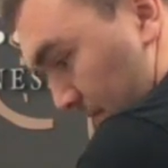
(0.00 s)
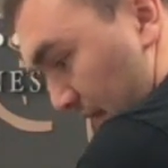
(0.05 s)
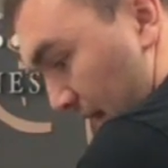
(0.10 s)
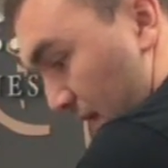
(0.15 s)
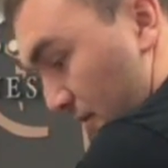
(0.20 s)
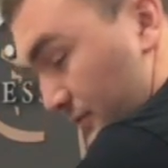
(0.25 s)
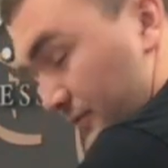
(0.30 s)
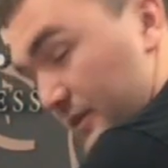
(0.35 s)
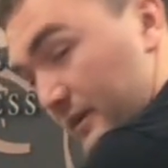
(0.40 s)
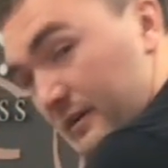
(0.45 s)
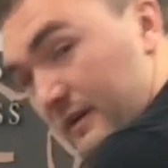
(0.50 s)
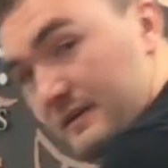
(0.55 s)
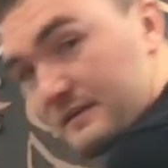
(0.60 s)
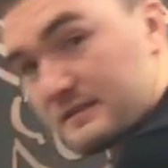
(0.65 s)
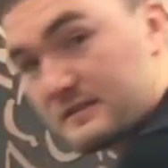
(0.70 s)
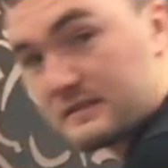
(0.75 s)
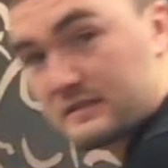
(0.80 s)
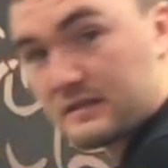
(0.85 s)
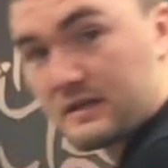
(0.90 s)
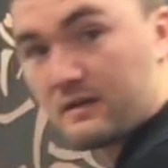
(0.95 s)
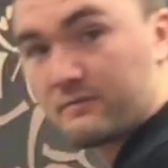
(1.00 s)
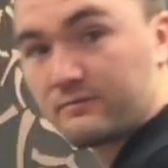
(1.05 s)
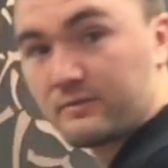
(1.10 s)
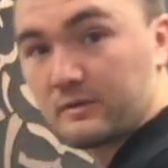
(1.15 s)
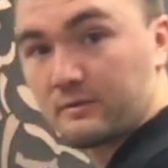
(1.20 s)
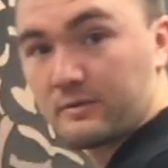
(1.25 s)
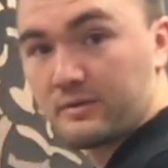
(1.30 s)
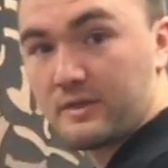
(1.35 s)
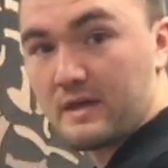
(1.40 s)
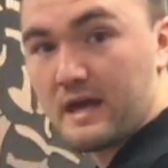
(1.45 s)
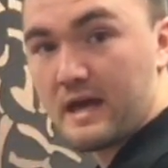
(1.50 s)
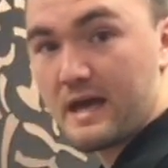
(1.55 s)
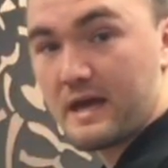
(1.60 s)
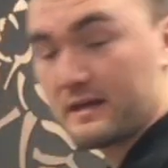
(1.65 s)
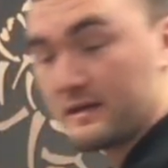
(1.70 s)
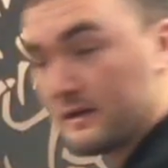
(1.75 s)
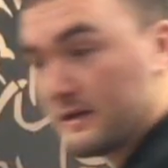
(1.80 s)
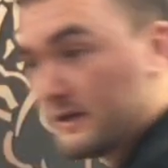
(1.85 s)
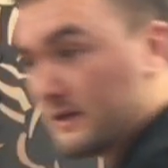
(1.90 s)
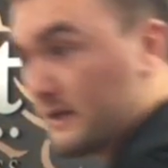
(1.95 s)
Now, if there is discomfort with
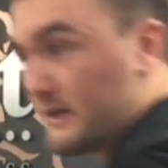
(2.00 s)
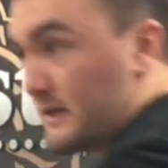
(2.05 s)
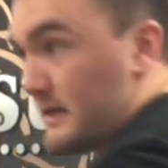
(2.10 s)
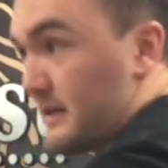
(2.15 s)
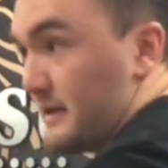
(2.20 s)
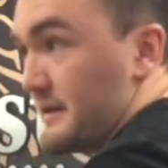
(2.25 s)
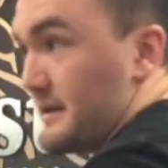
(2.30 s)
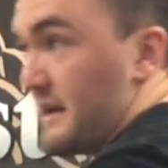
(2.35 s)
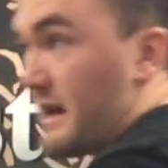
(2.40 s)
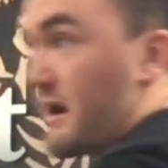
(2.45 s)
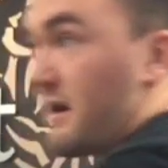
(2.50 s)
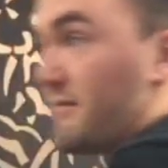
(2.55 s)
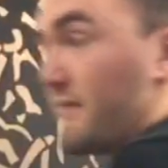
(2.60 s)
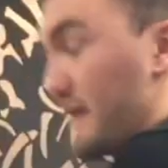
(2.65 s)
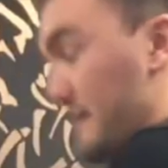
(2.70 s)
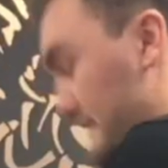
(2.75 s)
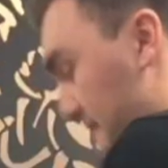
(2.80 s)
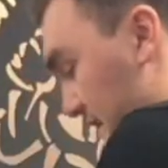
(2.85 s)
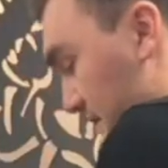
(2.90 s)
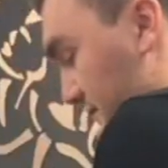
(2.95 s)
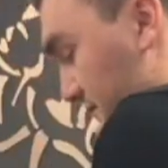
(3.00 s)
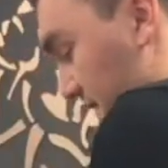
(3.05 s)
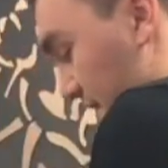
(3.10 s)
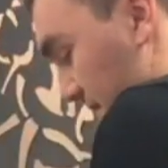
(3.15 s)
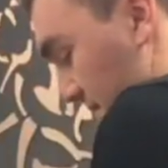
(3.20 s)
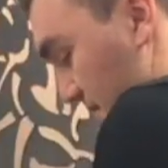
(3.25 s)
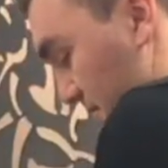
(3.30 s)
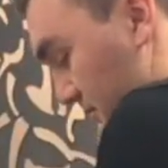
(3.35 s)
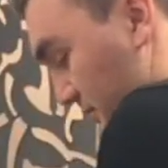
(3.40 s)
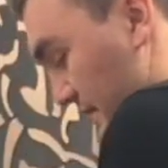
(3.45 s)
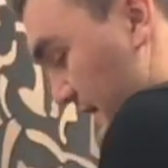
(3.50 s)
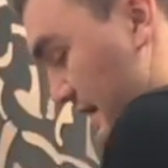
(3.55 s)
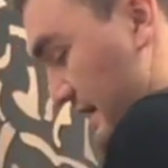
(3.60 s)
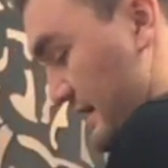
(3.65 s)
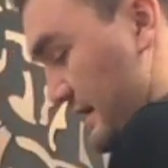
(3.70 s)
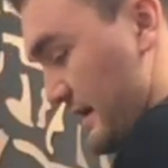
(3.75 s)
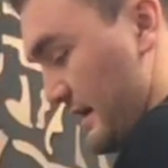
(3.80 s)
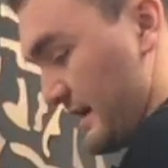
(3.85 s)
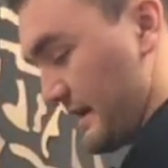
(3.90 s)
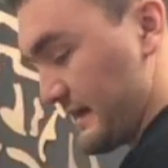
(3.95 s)
that, now I've identified that when
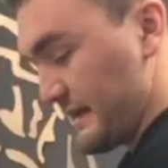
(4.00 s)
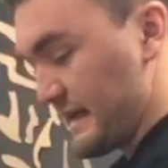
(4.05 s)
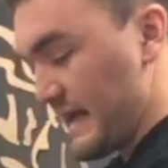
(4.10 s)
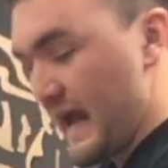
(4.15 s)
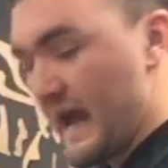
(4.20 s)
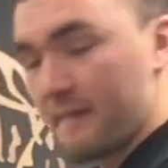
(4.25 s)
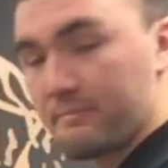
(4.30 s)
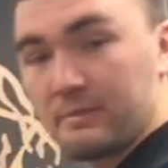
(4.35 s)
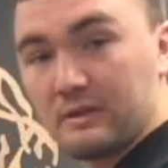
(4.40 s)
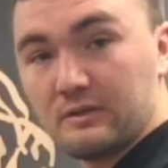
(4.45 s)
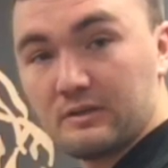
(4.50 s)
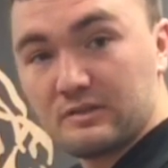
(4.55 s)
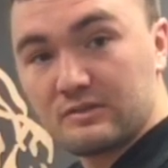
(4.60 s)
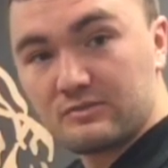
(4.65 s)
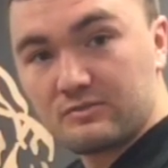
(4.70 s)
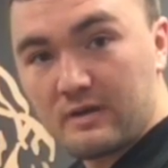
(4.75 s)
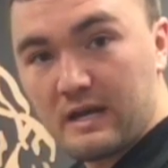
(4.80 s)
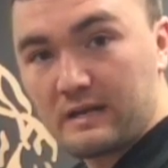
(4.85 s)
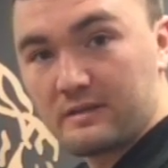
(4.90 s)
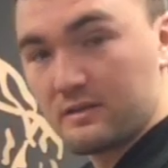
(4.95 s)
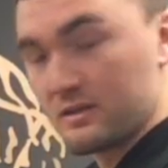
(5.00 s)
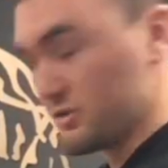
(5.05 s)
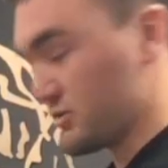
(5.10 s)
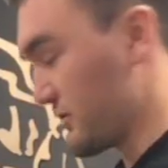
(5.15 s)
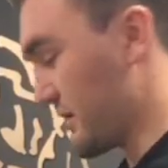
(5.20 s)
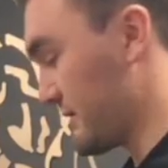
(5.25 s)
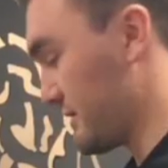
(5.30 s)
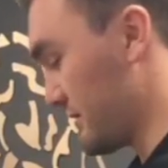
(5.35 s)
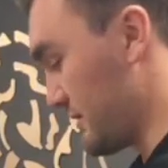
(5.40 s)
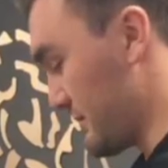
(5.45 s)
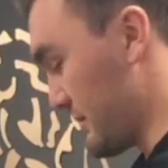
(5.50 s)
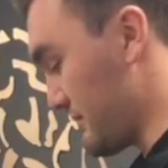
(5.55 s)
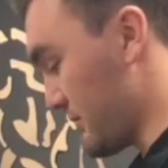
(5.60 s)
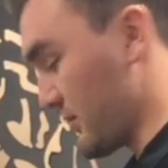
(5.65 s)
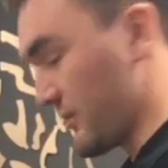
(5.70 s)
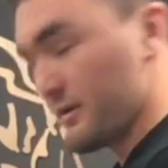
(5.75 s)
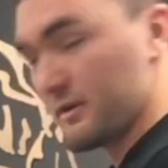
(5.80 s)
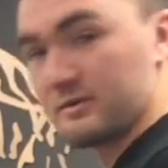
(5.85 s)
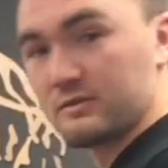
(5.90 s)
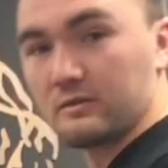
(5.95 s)
I gap and distract the joint a little bit
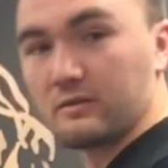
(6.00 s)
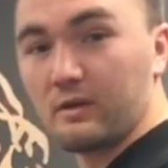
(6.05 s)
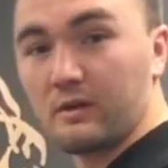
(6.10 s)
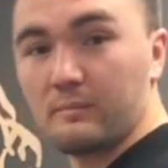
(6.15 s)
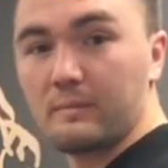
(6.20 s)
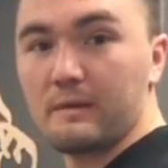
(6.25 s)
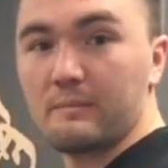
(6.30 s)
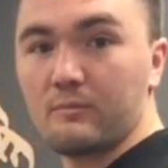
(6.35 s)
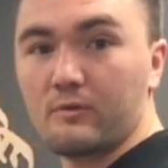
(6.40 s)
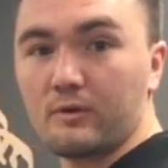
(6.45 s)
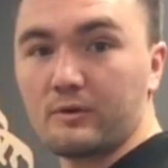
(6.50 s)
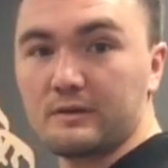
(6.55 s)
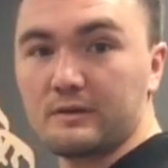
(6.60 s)
more, there's a little bit more